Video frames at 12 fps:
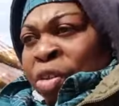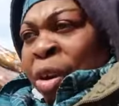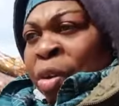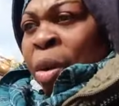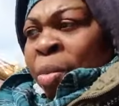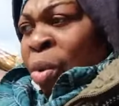She
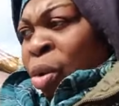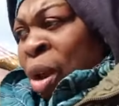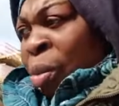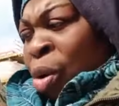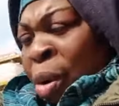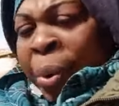call Molly
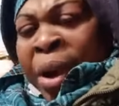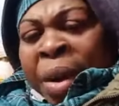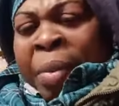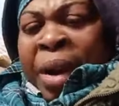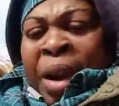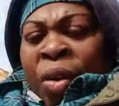and Molly on her
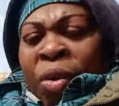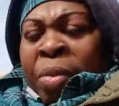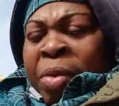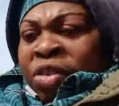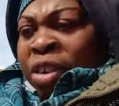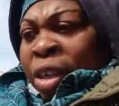mind. I
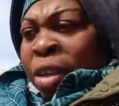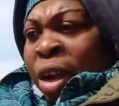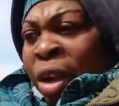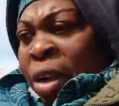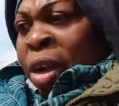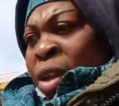couldn't she attack.